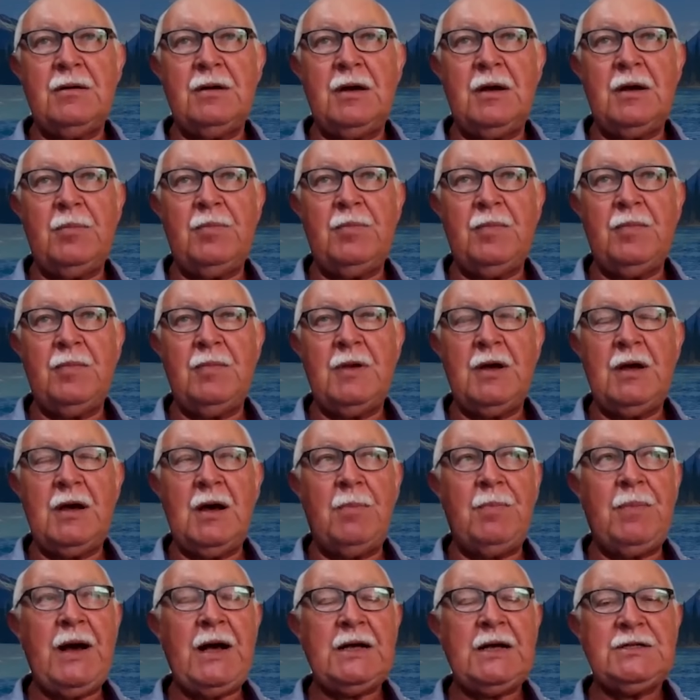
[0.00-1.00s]
a, a,
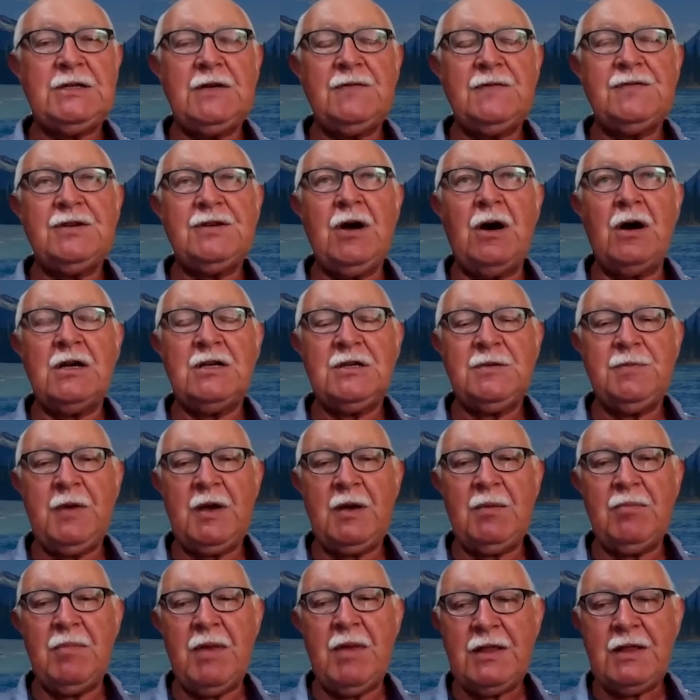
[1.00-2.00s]
passive
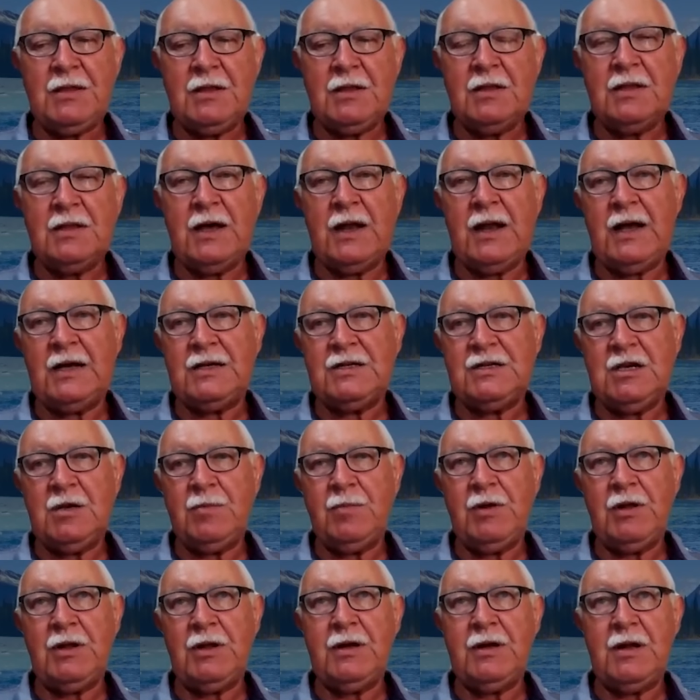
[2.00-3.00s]
seismic method that has the
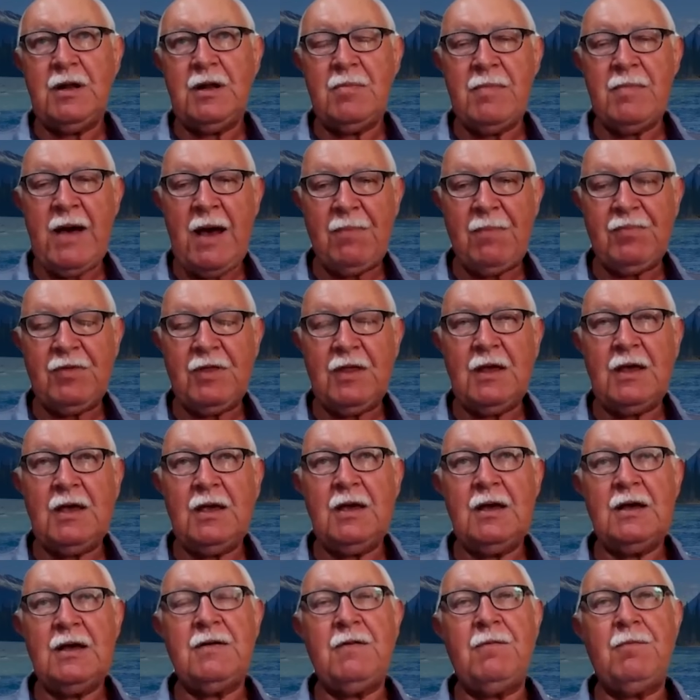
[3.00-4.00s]
ability to map
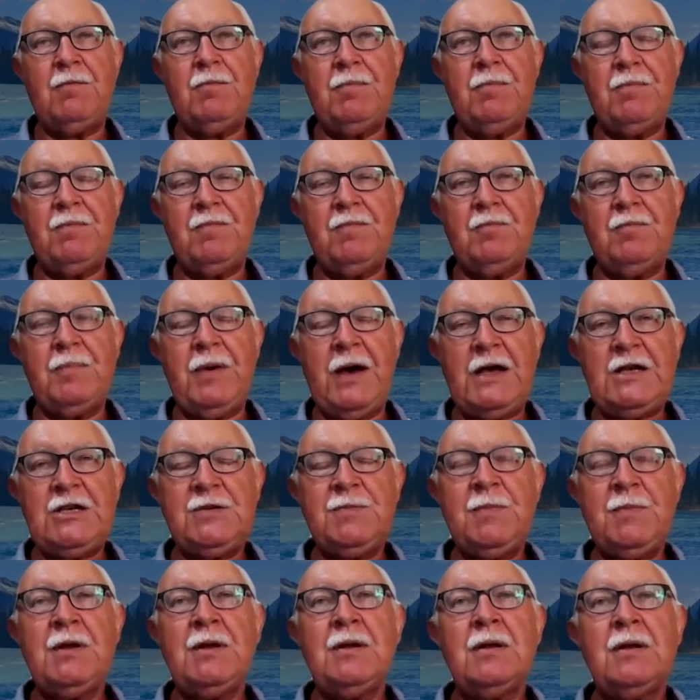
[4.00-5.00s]
the uh,
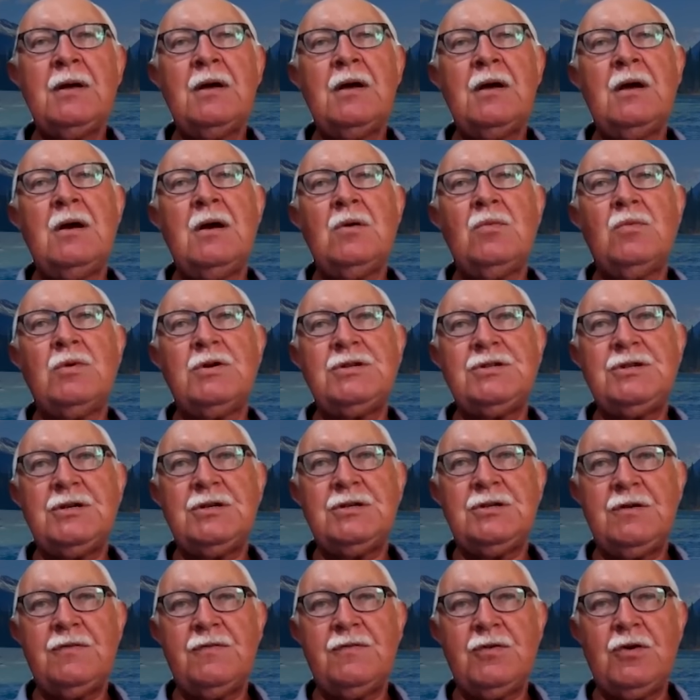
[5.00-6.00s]
basement, which
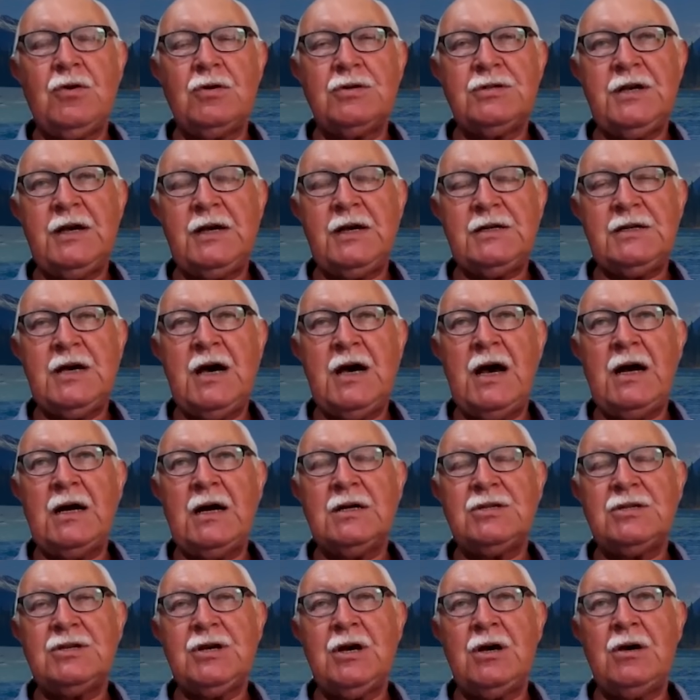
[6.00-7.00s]
is of course our
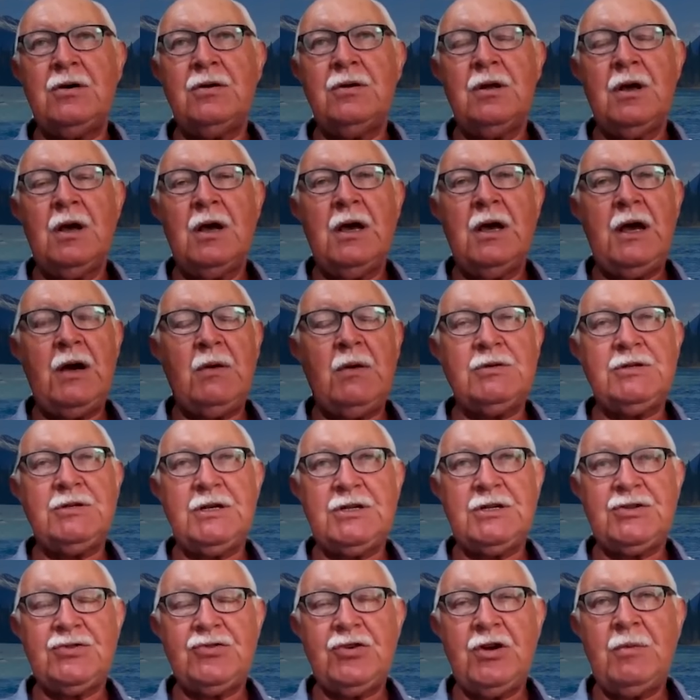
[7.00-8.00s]
target zone. It was
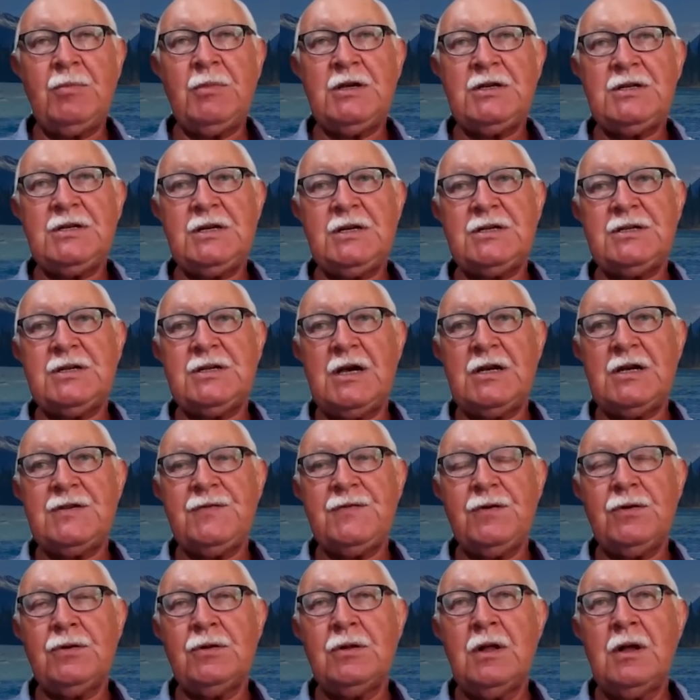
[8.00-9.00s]
extremely
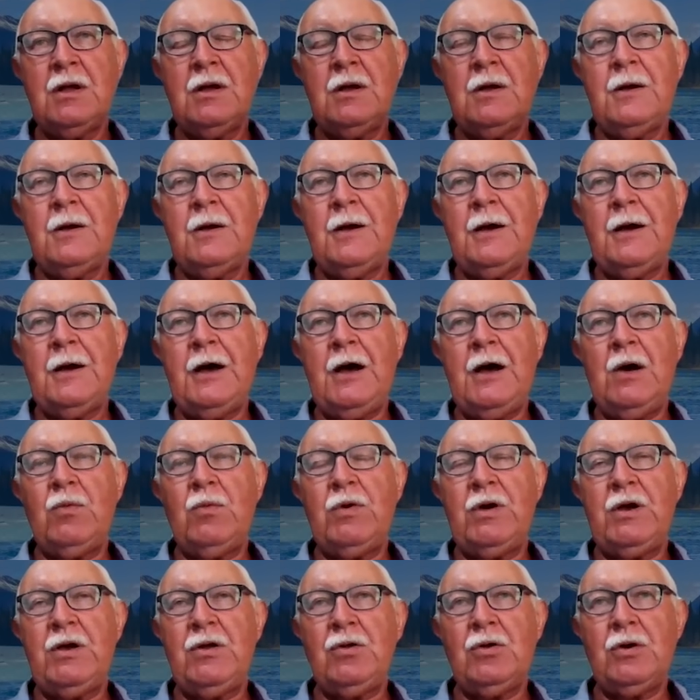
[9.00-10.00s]
successful. Uh,
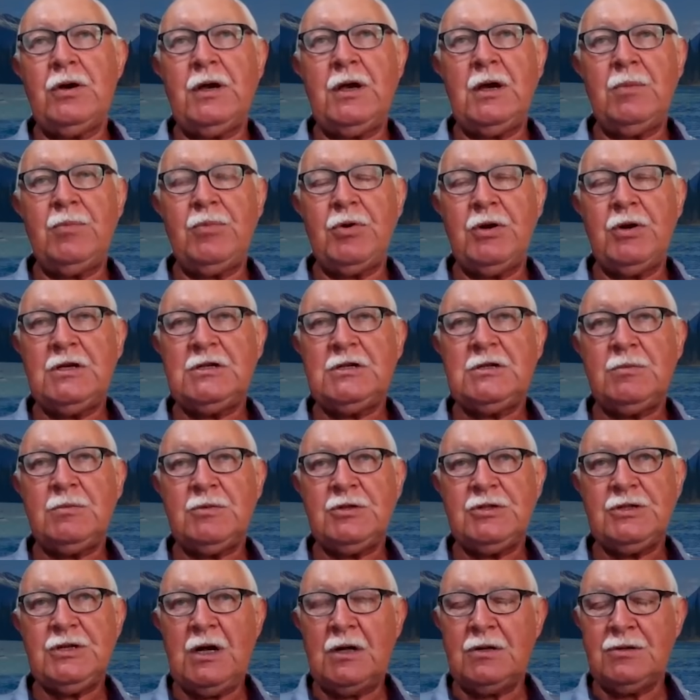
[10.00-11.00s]
we're looking at putting some
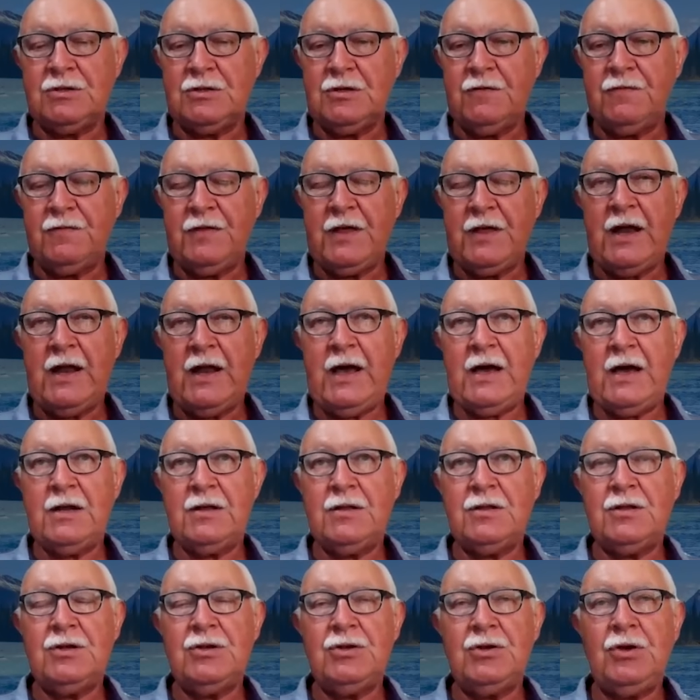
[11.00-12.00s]
results of that out
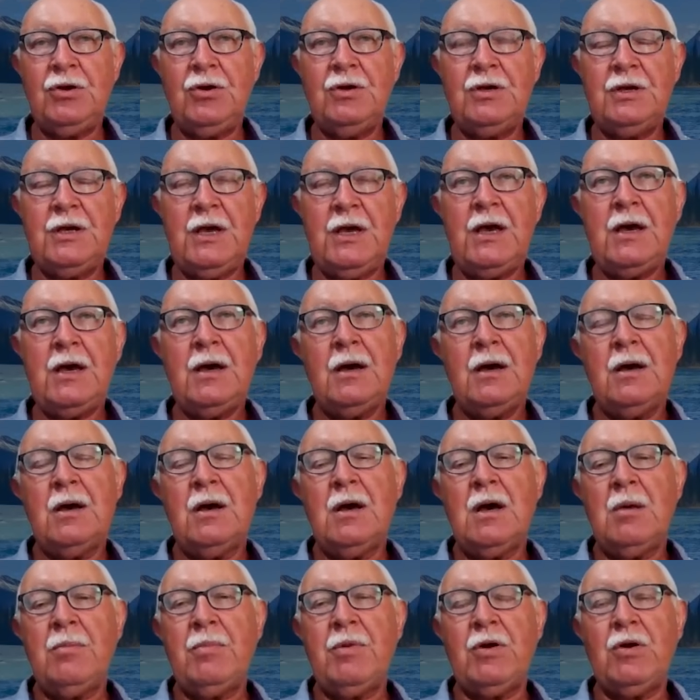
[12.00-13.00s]
in the new year,
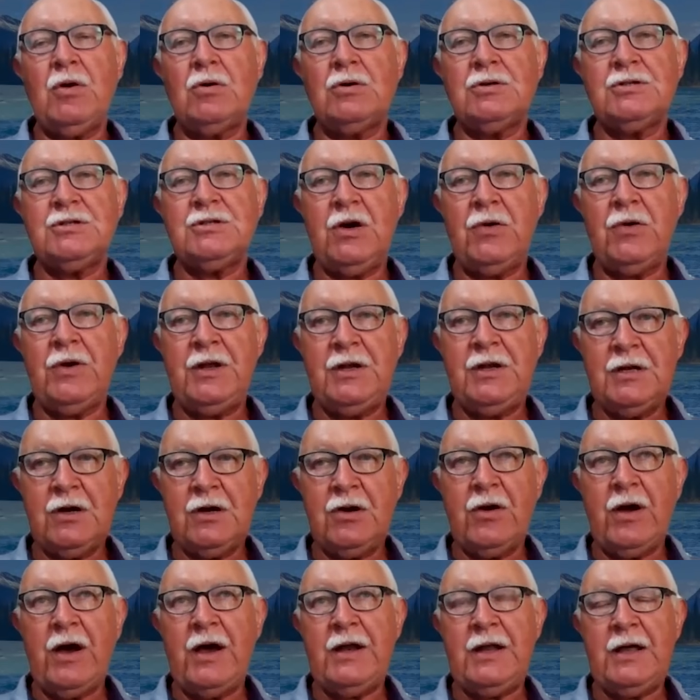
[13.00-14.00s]
but also
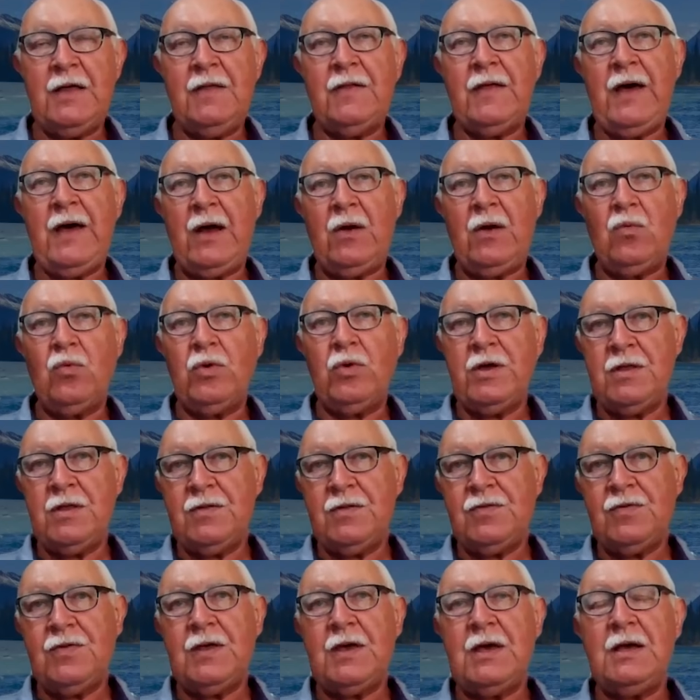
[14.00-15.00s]
integrating that with
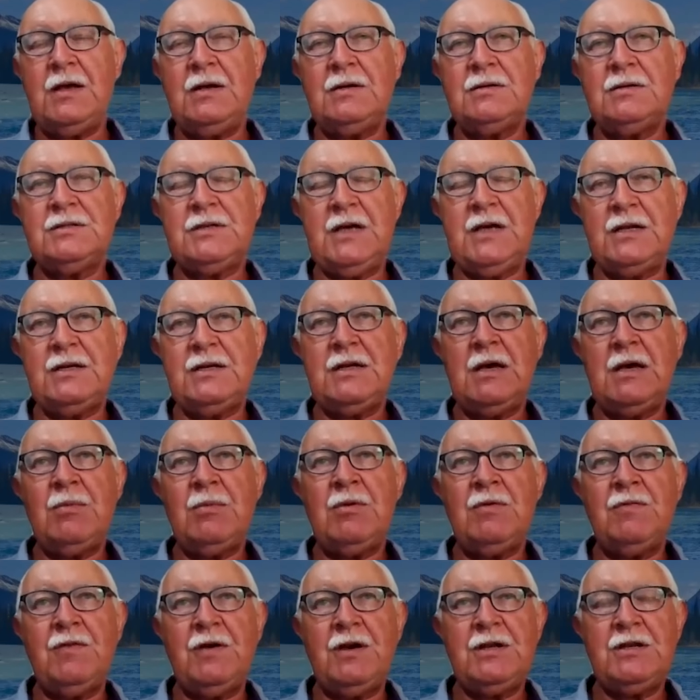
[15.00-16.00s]
the ZTEM
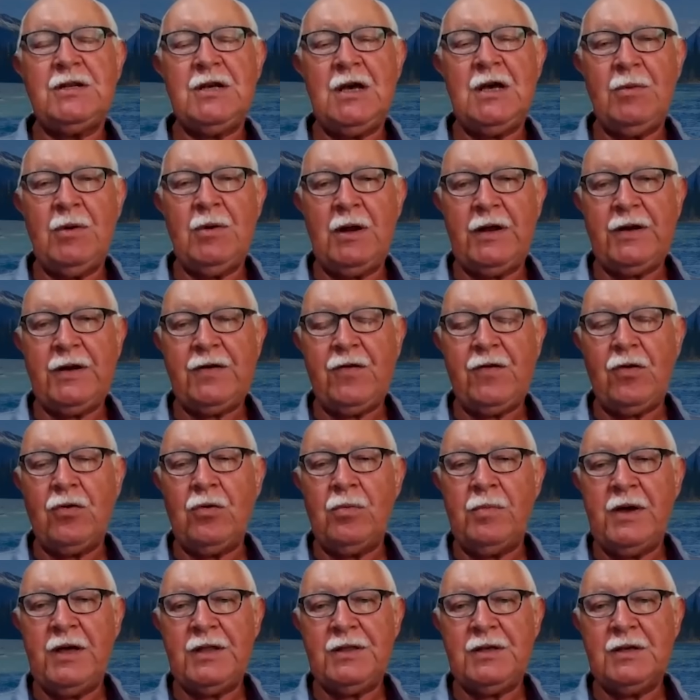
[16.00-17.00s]
and VTEM electrical
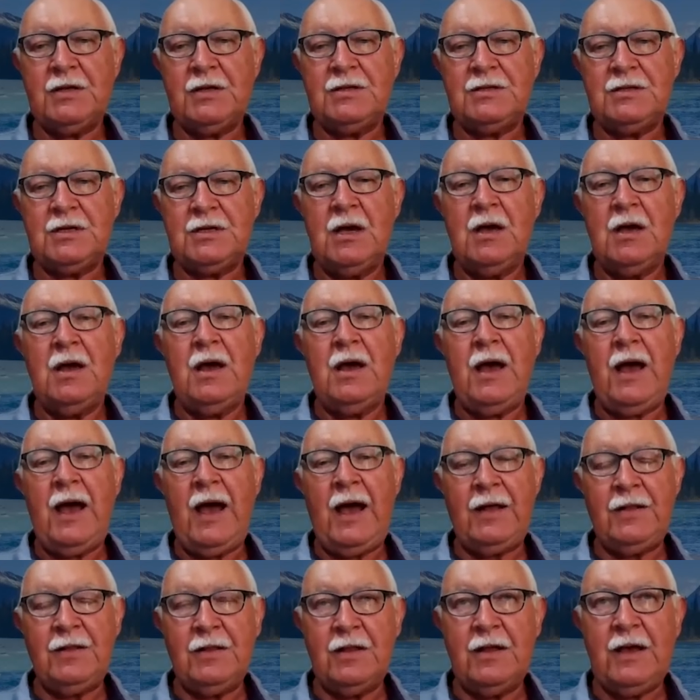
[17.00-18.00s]
methods
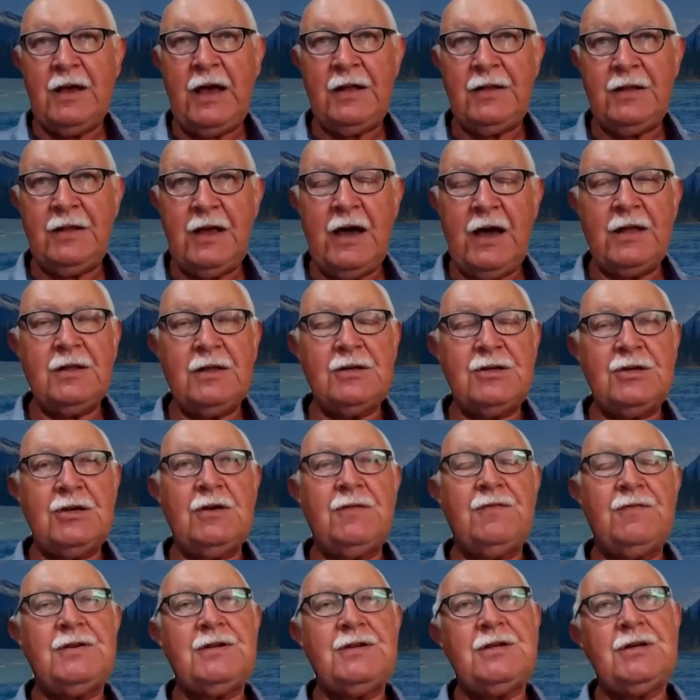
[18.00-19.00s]
and and the other
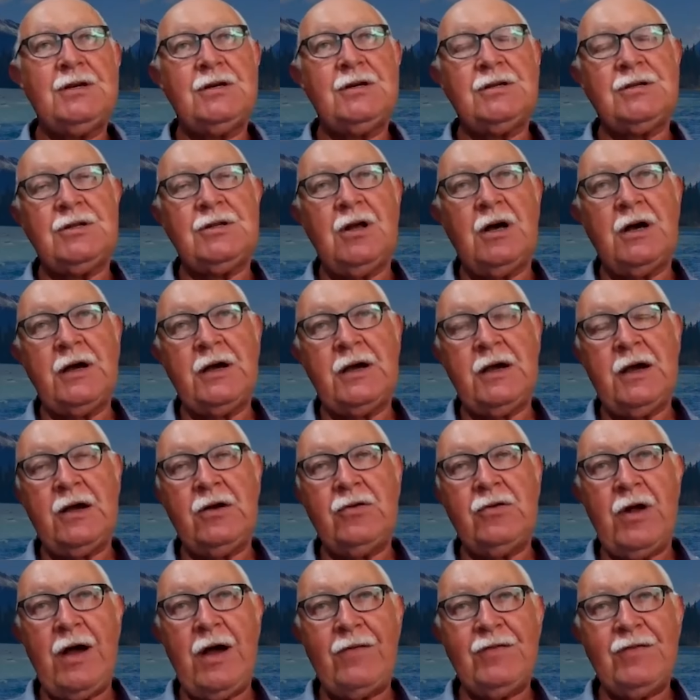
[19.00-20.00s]
geophysics like uh,
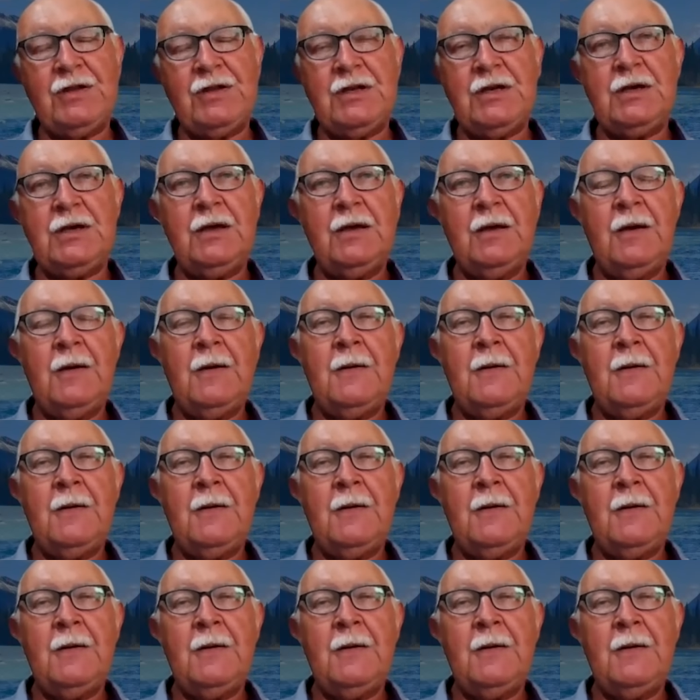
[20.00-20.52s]
gravity